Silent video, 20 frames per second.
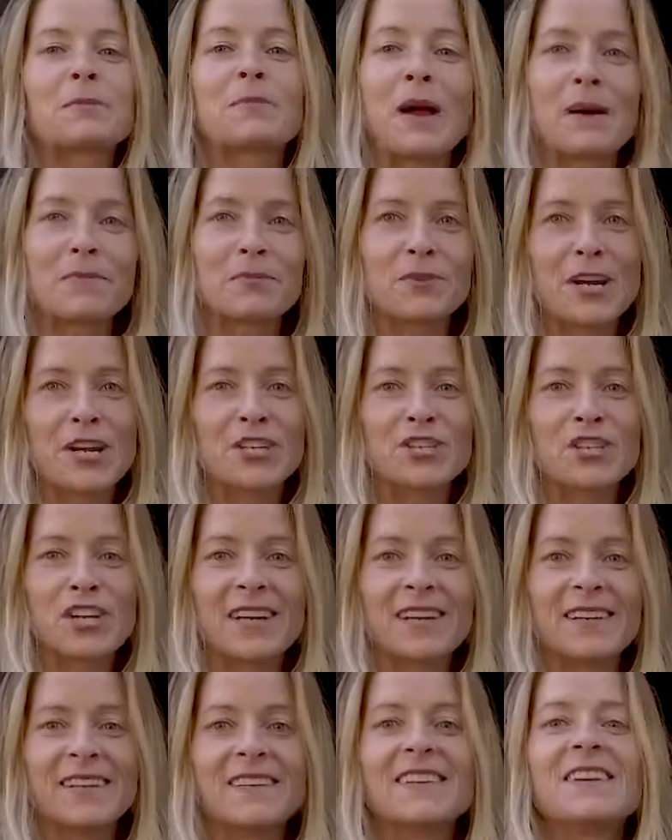
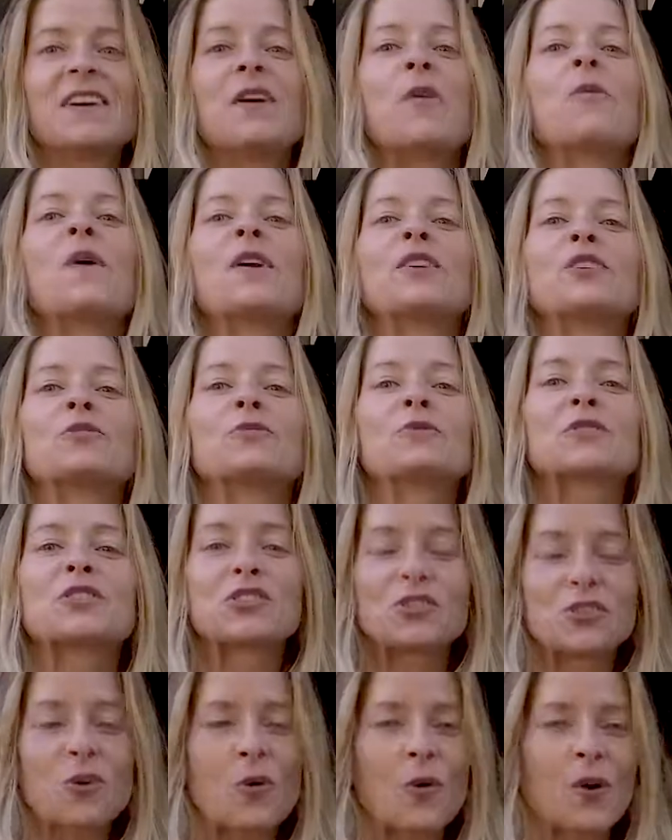preparation when you're
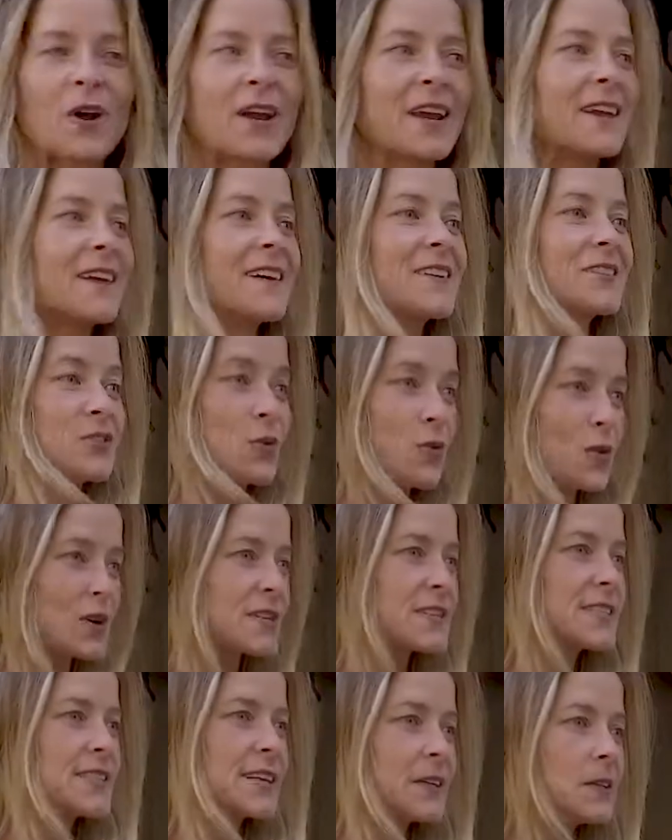restoring door
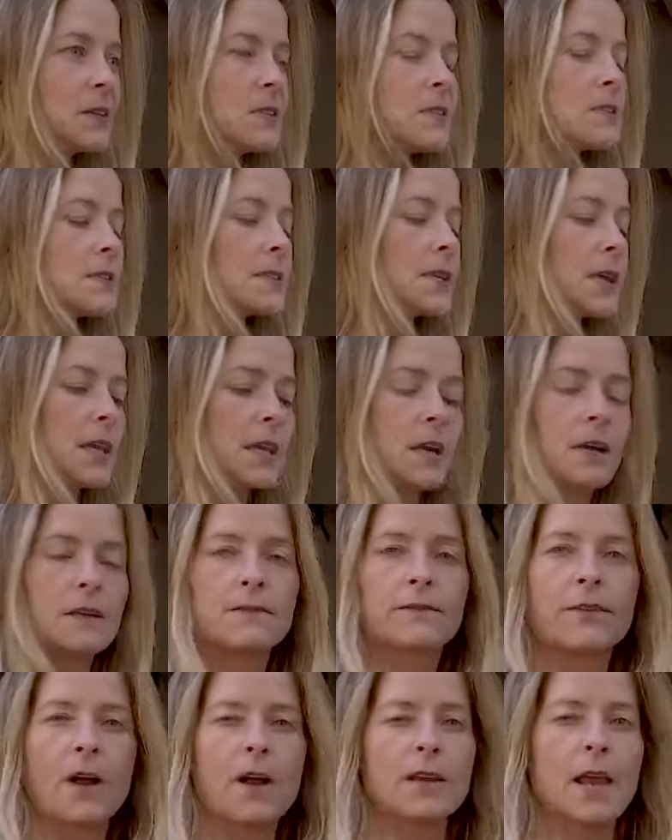sills and
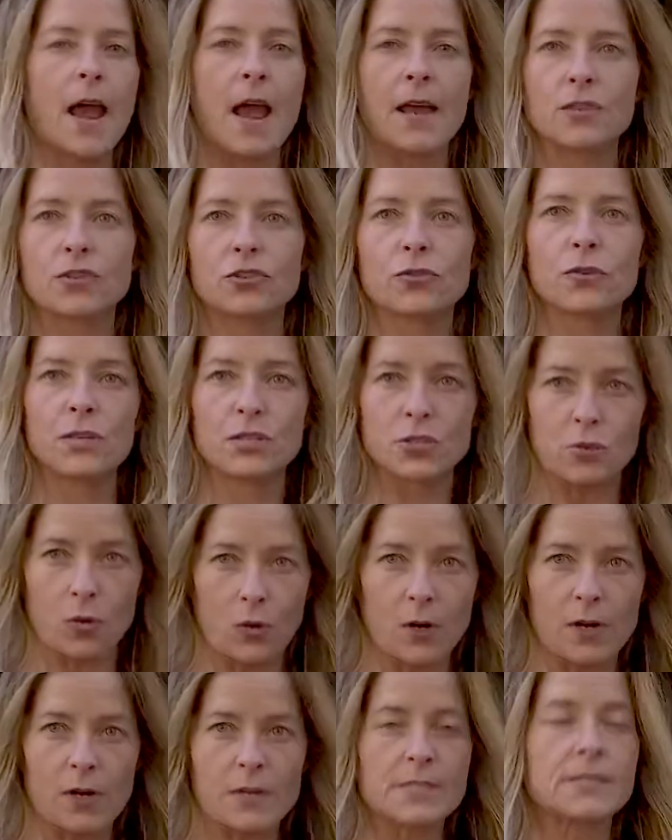front entry
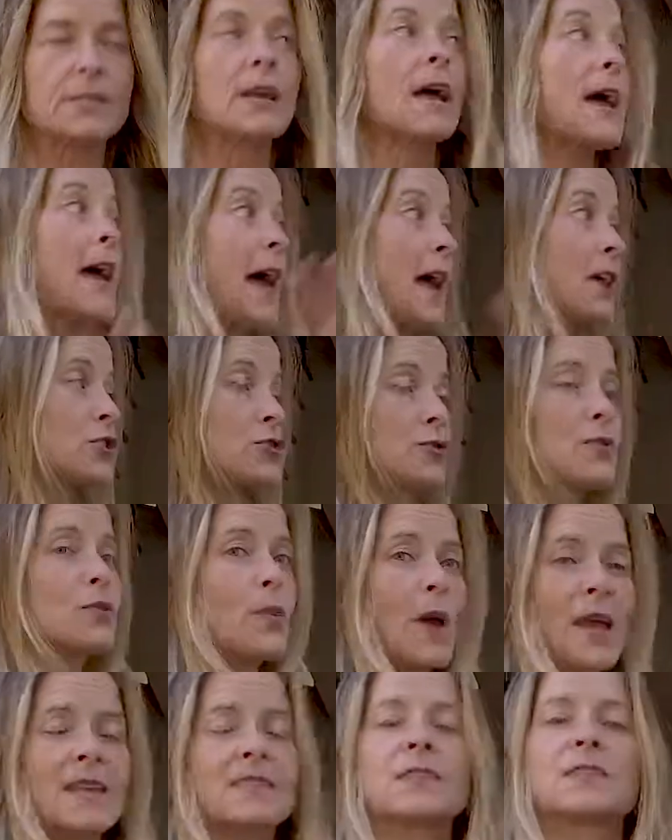doors,
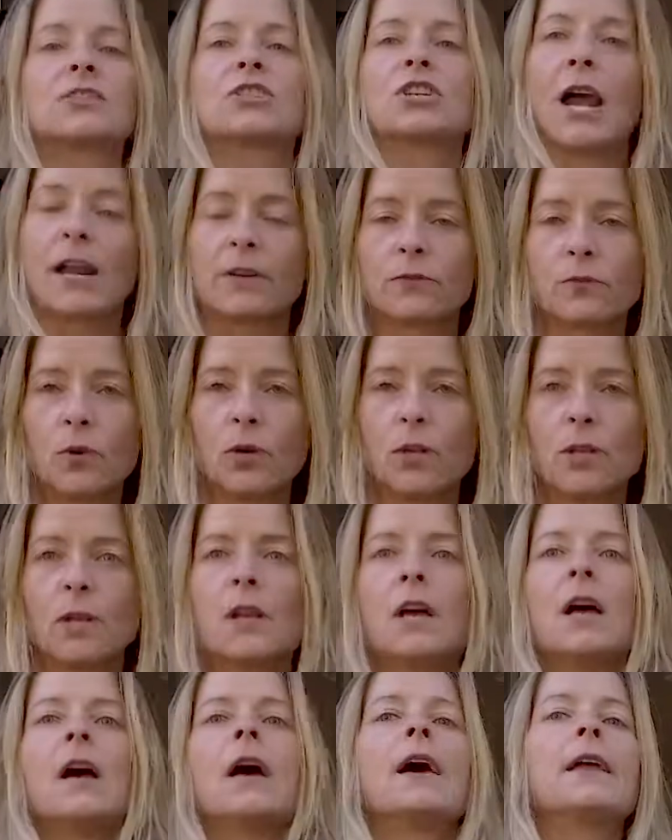entryways in general
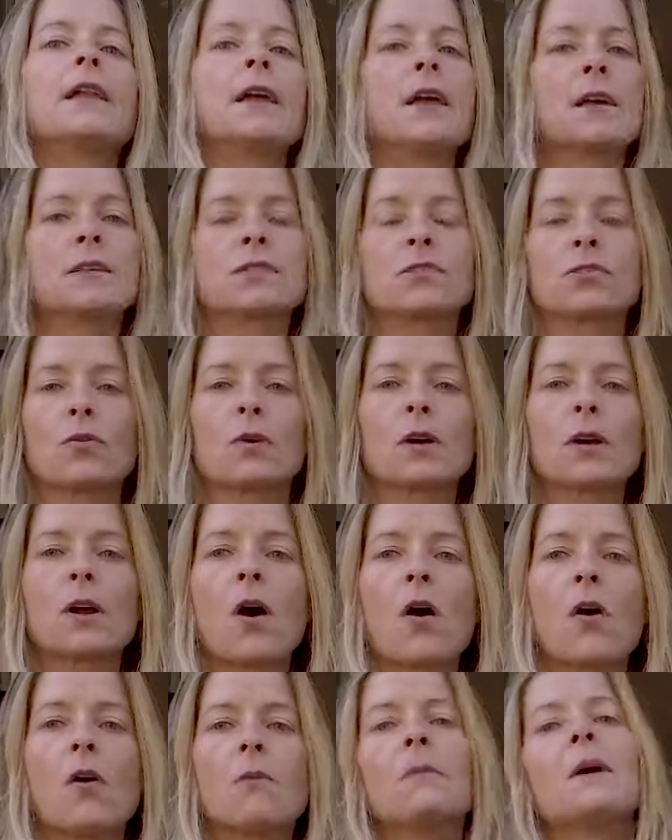in a historic
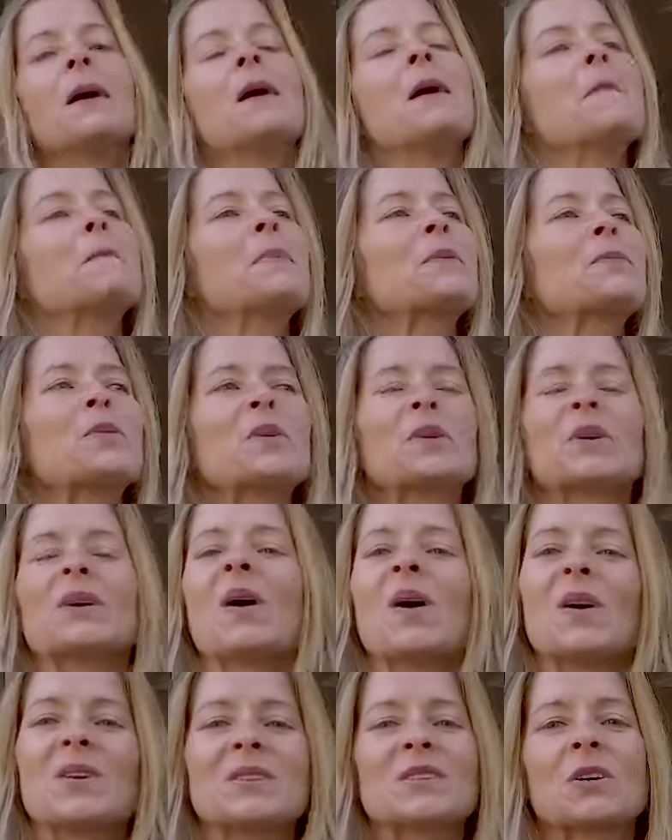home, but really
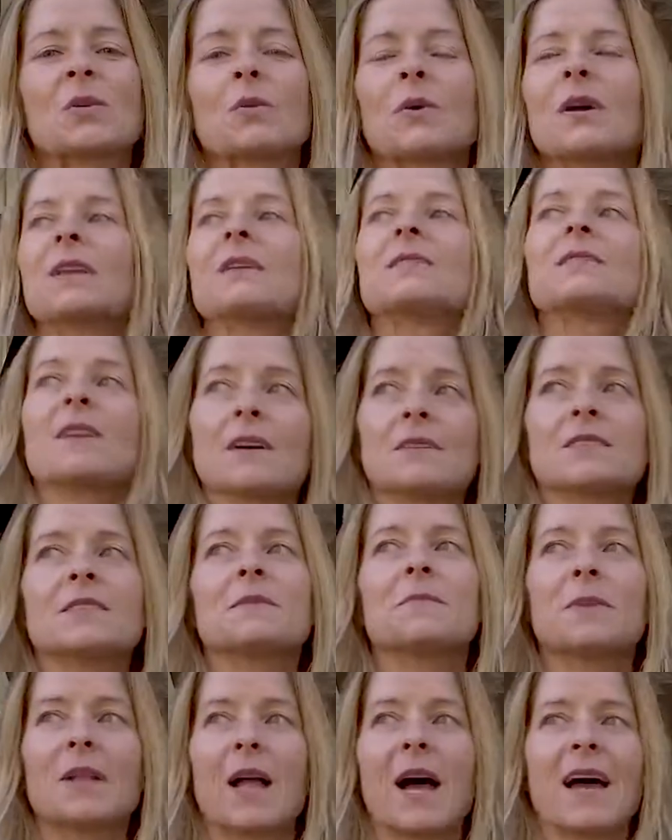also it does
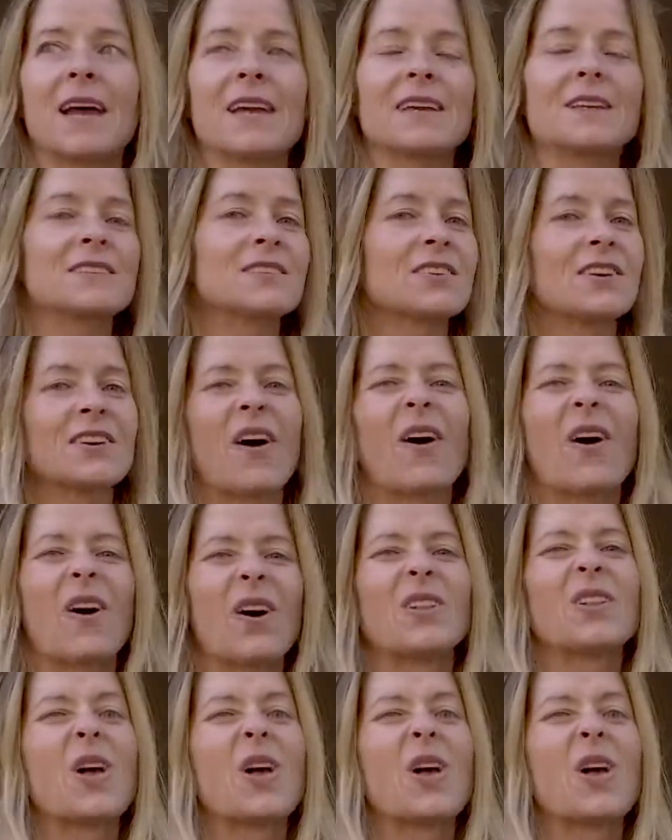apply to all